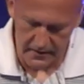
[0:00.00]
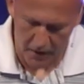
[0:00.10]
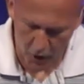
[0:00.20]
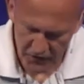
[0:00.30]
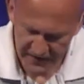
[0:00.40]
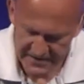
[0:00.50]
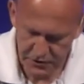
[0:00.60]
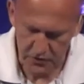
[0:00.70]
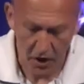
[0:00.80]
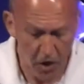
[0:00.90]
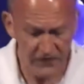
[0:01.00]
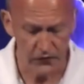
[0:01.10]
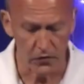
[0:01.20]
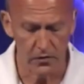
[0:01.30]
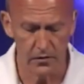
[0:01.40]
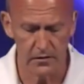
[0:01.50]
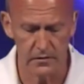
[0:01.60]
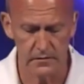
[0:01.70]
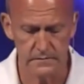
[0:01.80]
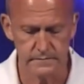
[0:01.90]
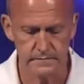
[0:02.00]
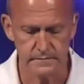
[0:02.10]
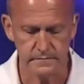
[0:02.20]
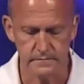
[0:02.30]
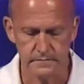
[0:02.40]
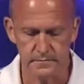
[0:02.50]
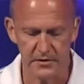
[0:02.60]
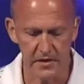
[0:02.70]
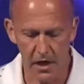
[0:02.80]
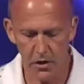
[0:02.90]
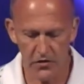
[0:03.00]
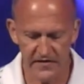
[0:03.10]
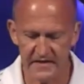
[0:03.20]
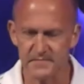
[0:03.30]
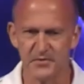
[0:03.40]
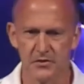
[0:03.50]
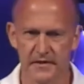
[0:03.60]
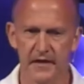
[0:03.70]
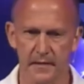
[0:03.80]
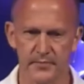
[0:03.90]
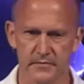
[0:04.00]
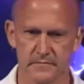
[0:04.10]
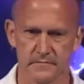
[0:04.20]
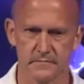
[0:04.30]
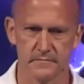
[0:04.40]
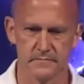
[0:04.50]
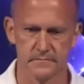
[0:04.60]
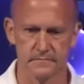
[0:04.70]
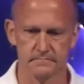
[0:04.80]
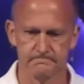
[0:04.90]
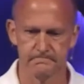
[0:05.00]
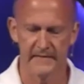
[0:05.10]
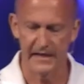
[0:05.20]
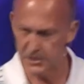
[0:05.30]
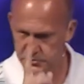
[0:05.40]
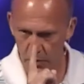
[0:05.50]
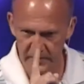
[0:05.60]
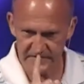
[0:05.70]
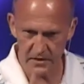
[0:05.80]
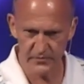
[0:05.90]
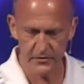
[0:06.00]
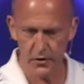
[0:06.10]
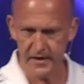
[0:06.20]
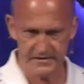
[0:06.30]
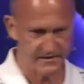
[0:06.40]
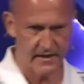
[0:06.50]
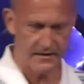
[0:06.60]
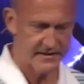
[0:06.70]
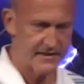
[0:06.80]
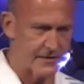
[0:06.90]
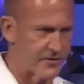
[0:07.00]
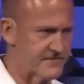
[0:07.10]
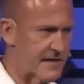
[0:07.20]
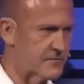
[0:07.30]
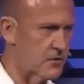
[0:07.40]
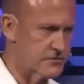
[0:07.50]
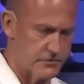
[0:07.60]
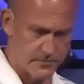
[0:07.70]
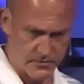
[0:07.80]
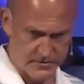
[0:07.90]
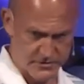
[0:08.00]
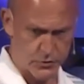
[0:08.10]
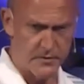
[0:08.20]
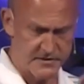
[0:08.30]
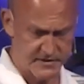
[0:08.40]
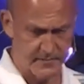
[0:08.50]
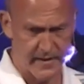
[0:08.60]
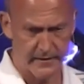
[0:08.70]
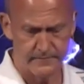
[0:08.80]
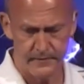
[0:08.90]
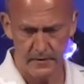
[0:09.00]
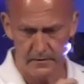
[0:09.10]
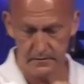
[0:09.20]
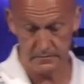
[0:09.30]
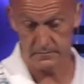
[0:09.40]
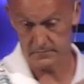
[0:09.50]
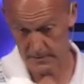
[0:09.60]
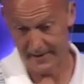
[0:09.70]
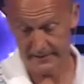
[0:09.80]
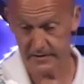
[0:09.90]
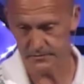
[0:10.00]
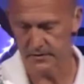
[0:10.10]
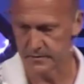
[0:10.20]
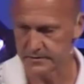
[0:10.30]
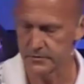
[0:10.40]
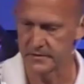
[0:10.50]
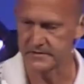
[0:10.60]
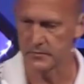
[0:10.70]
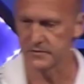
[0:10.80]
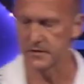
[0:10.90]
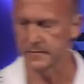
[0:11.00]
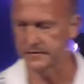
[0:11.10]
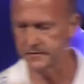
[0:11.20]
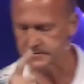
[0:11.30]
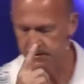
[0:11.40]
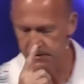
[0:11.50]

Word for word: All things are lawful, but not all things build up. And here's what we've done with grace. And again, I don't have time to go to it, but two weeks, come back. Come back next week. In two weeks, I'm going to talk about this.